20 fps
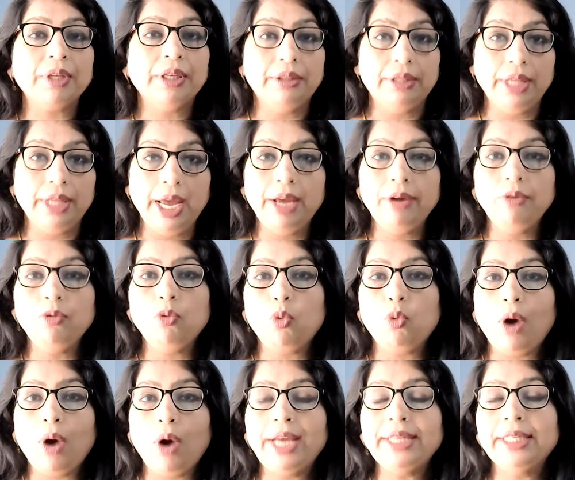then
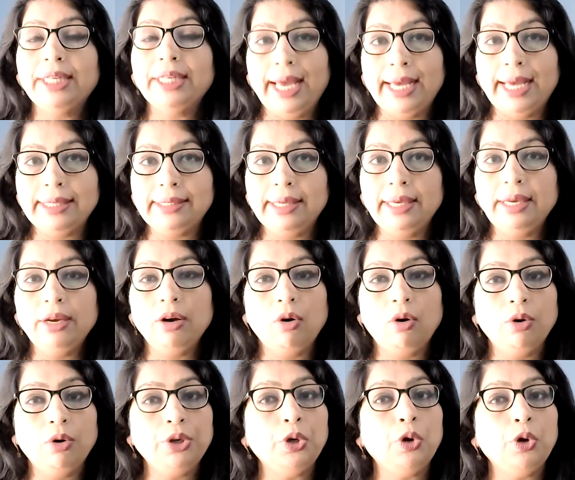write an essay
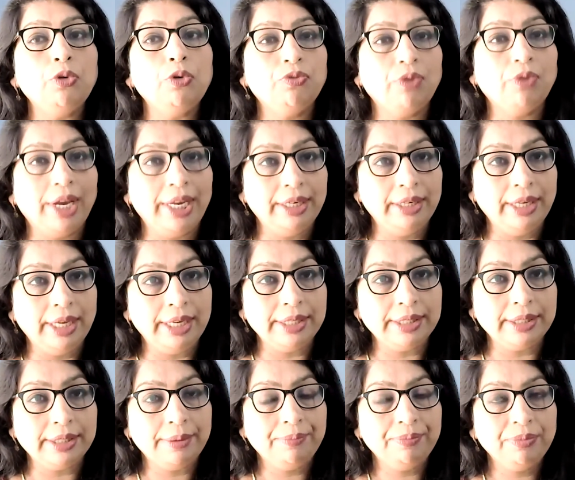on your
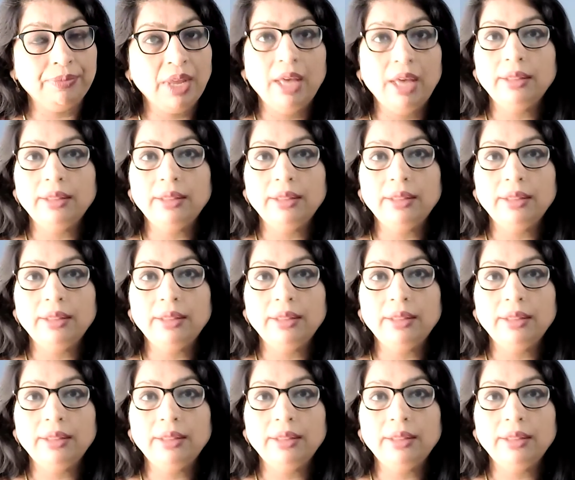findings.